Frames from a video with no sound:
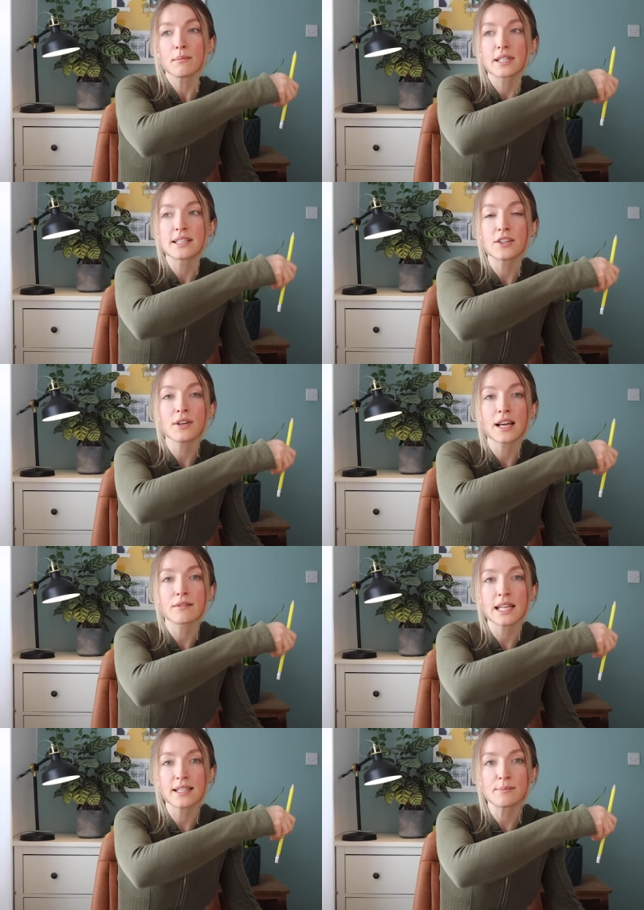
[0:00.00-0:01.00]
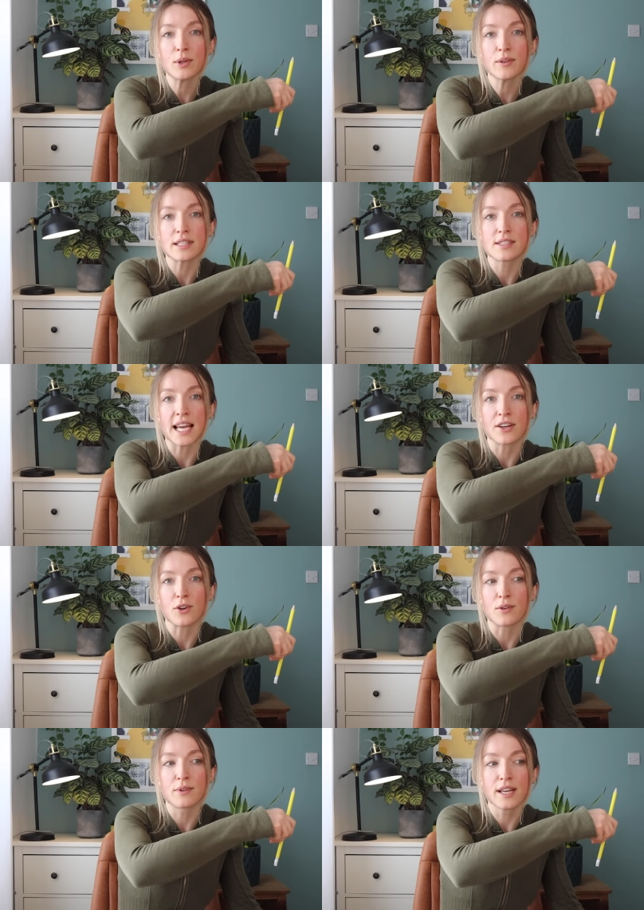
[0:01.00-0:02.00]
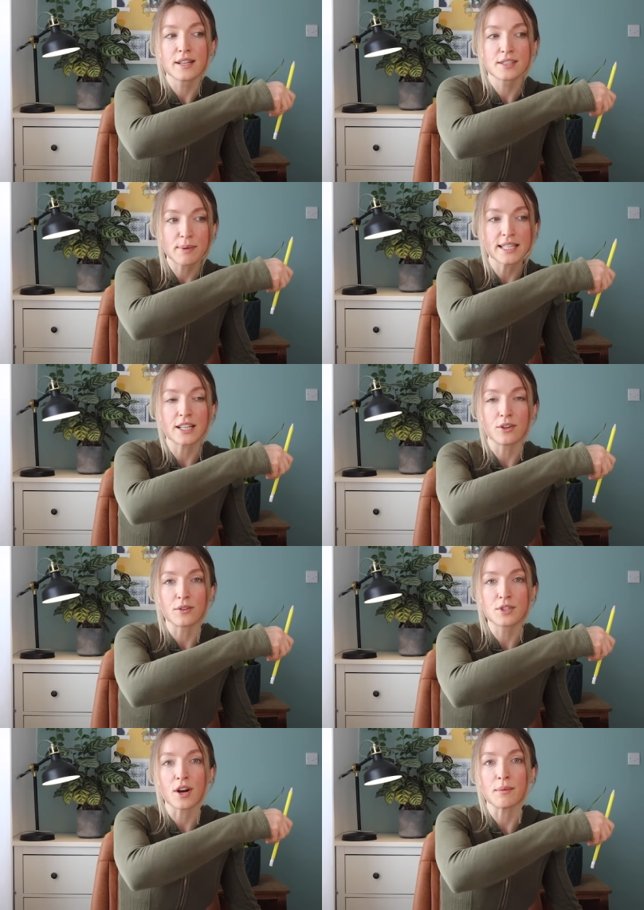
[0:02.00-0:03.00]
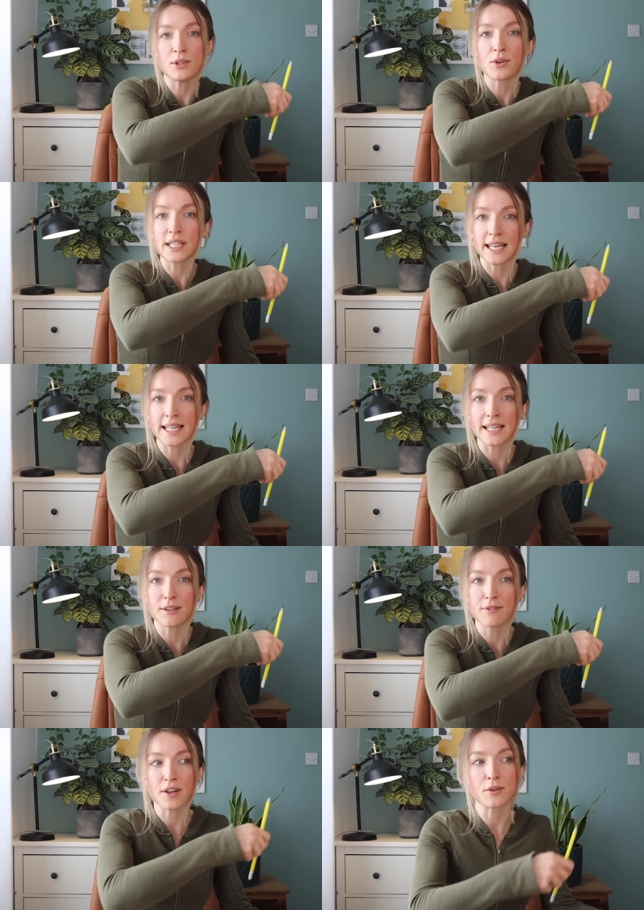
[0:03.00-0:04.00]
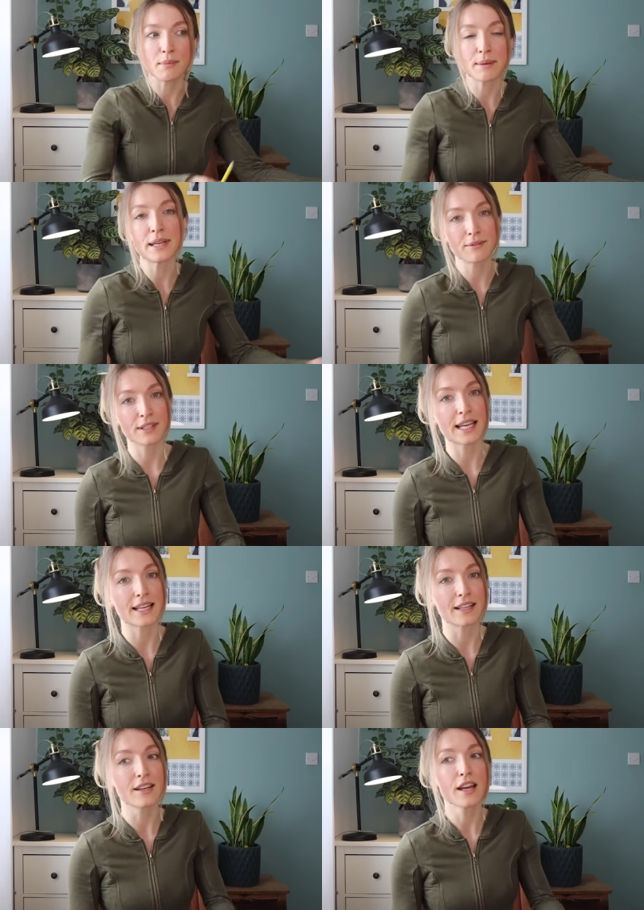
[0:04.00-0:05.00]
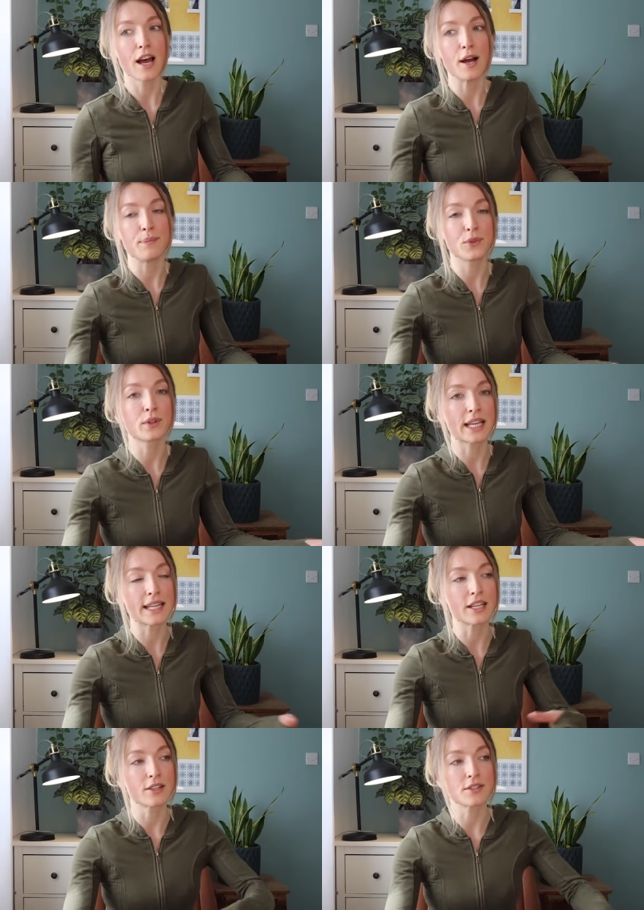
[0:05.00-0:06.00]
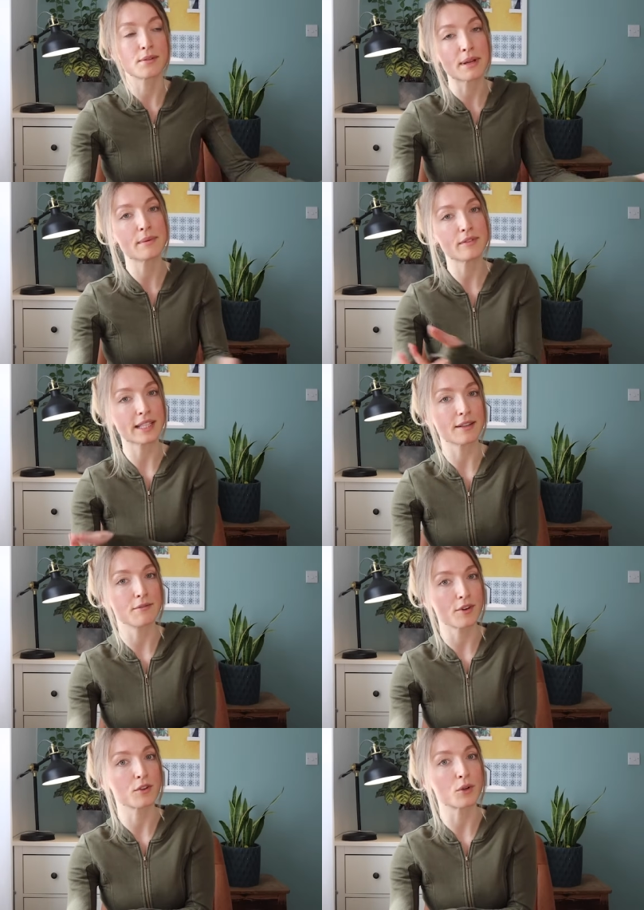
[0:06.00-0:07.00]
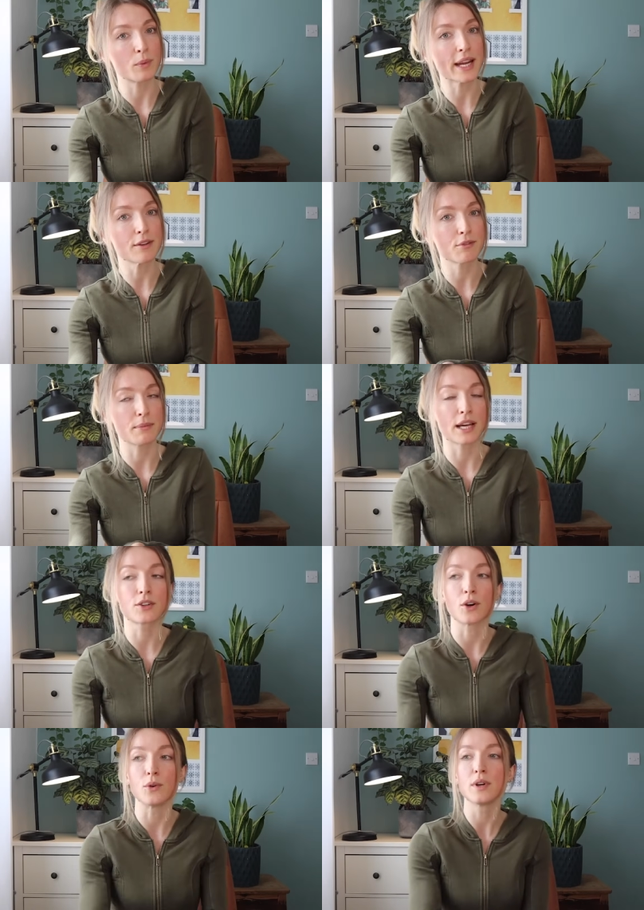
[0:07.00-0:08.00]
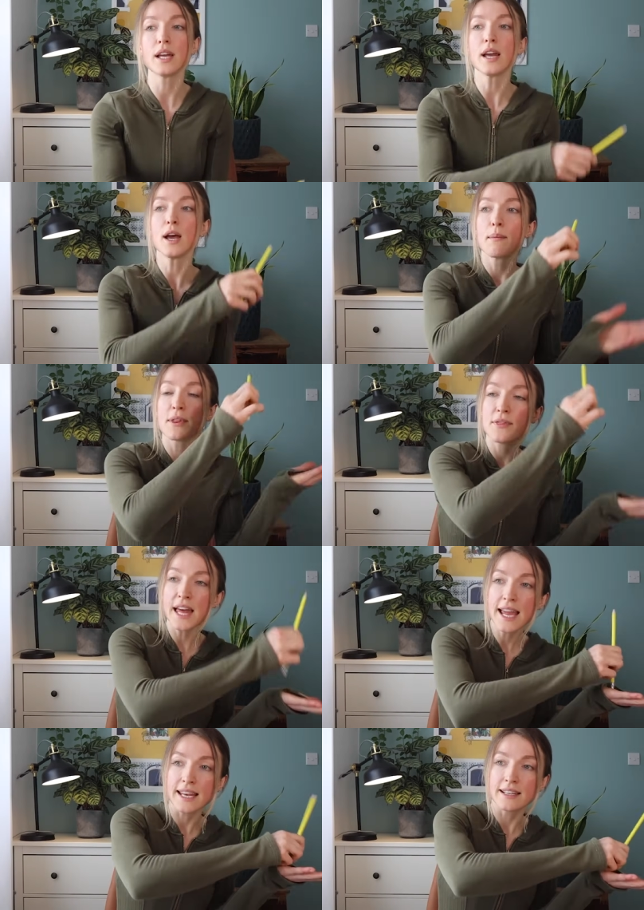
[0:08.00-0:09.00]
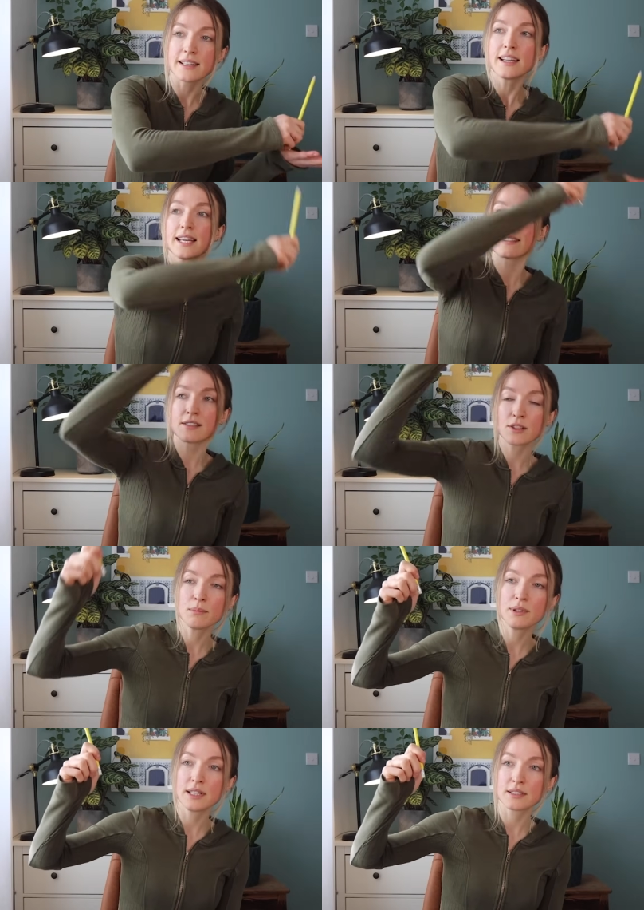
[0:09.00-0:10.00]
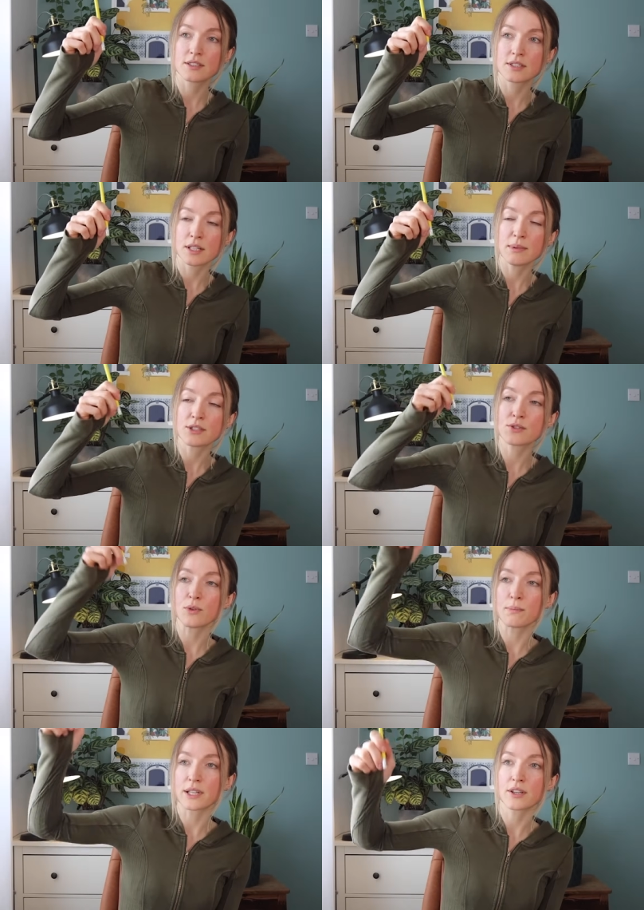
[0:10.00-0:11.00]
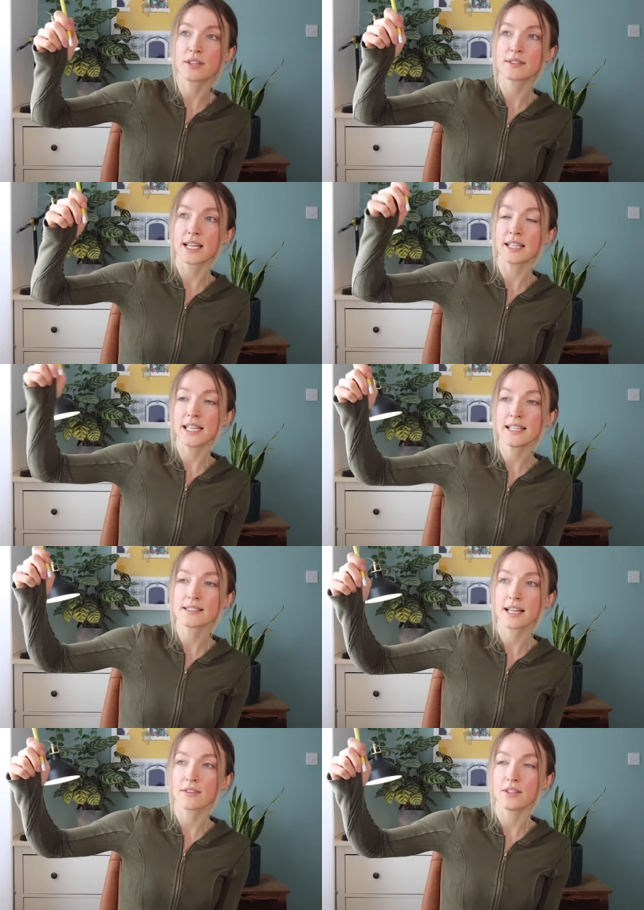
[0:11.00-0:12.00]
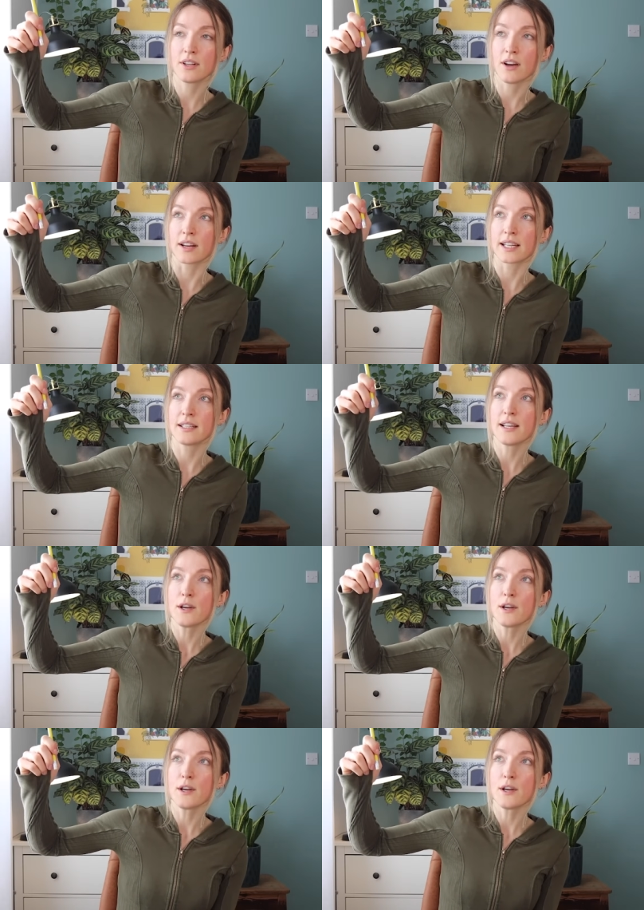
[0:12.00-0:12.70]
because they don't have the experience yet of spending a lot of time and not getting any further, and maybe even getting um, not getting any closer, maybe even getting further away from that goal. But then it's a double double edged sword because then years down the line,